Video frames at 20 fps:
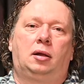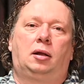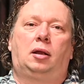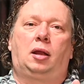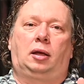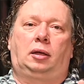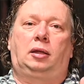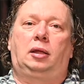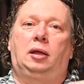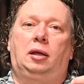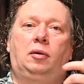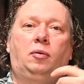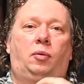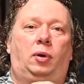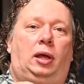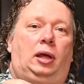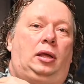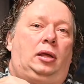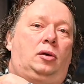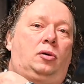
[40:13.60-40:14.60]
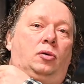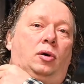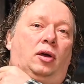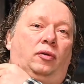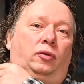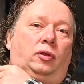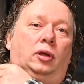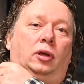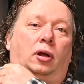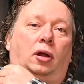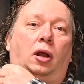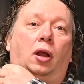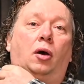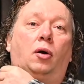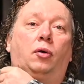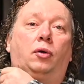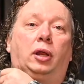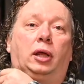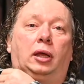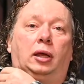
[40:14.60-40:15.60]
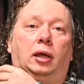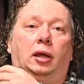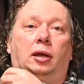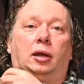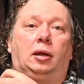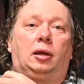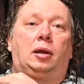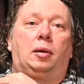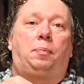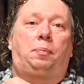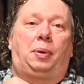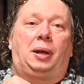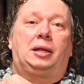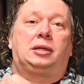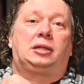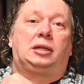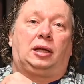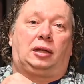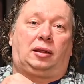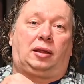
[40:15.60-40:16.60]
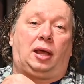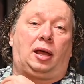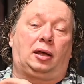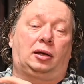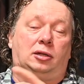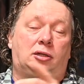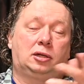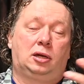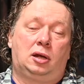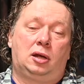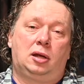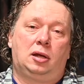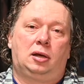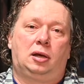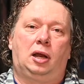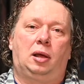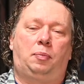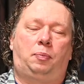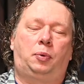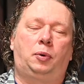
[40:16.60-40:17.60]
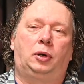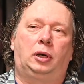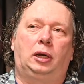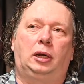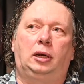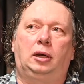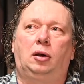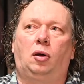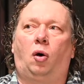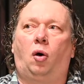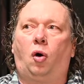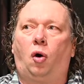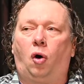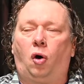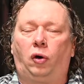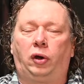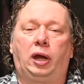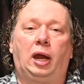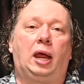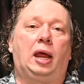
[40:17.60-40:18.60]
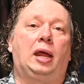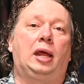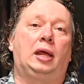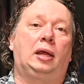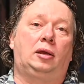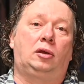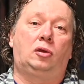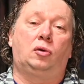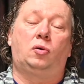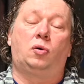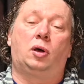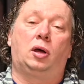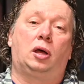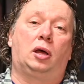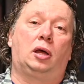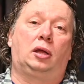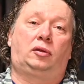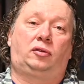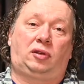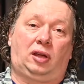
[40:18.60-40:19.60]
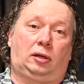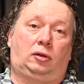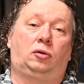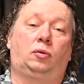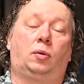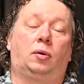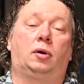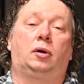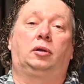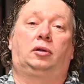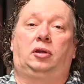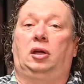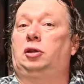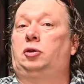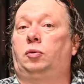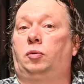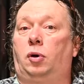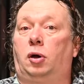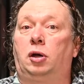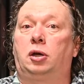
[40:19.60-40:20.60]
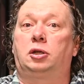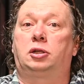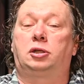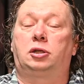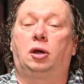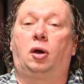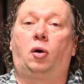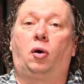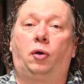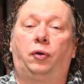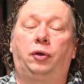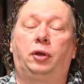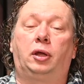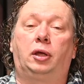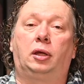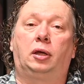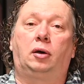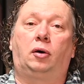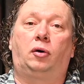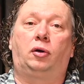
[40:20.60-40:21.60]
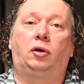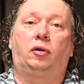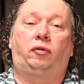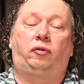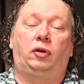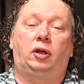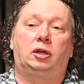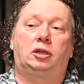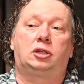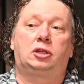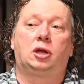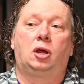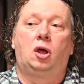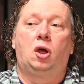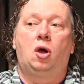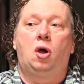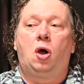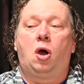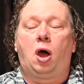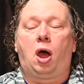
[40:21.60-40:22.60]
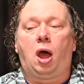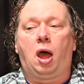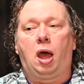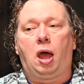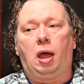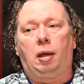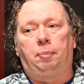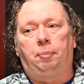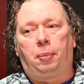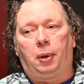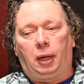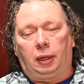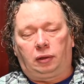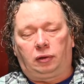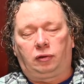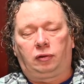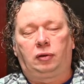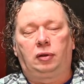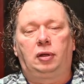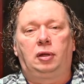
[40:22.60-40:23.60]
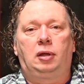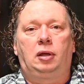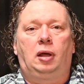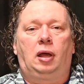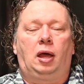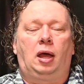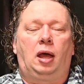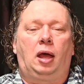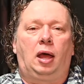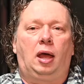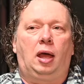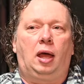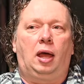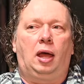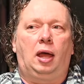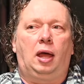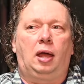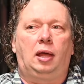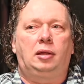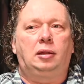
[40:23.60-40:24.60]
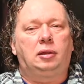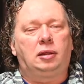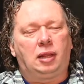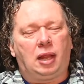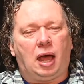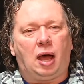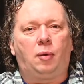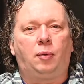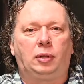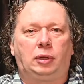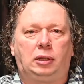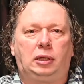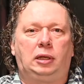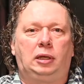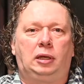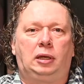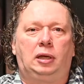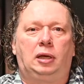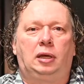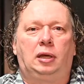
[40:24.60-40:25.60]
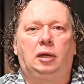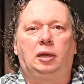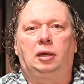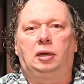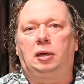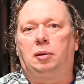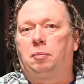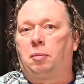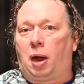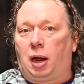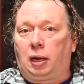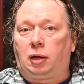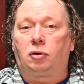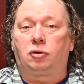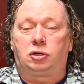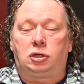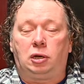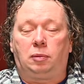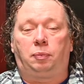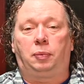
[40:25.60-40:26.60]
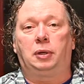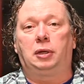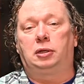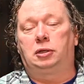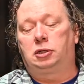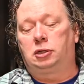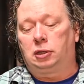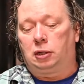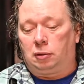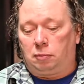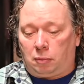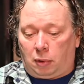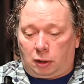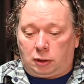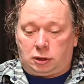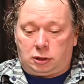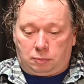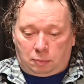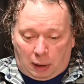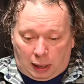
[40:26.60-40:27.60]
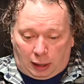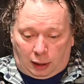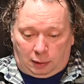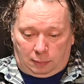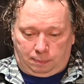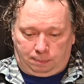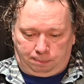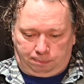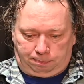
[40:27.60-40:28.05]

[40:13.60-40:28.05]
like where you have the clothing, the plastic tags they put in, or they do a tattooage on the fish. But now with the microchip, it's much better.